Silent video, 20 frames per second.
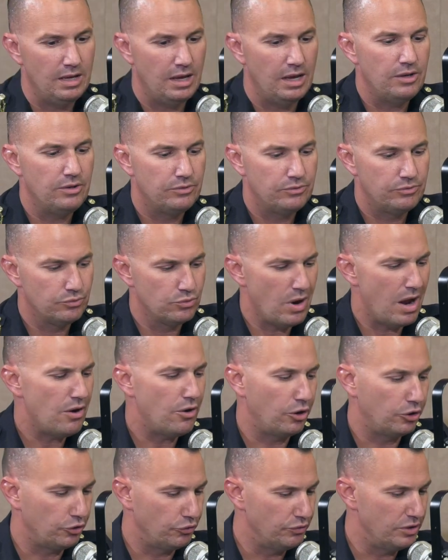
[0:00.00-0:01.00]
and
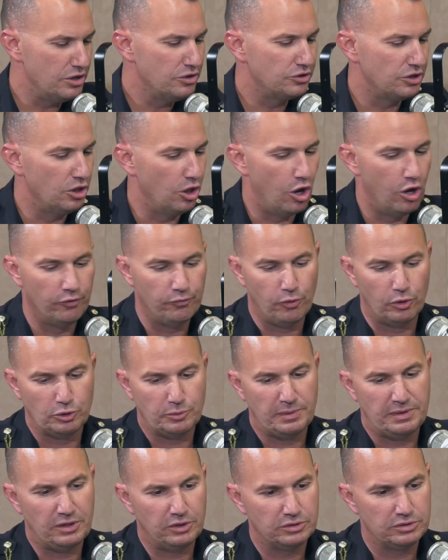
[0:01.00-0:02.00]
throughout our careers in law
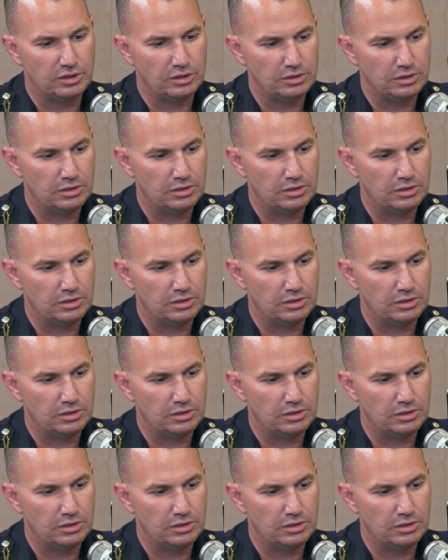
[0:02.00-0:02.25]
enforcement, there's